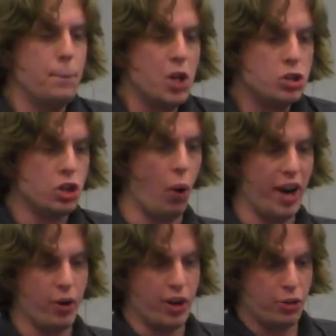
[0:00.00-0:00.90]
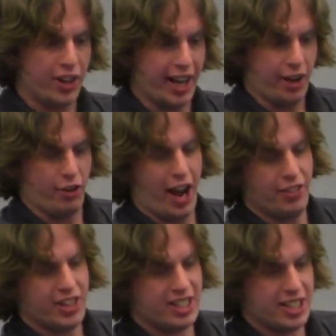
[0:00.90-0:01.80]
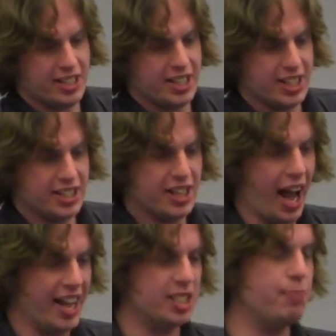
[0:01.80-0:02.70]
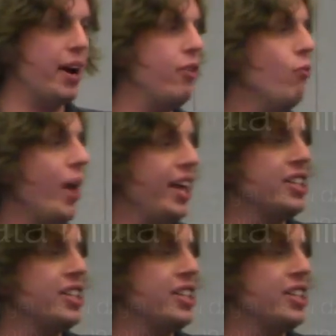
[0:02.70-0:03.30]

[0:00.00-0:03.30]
So I know what you're thinking, right? This is, this is nice, but what I just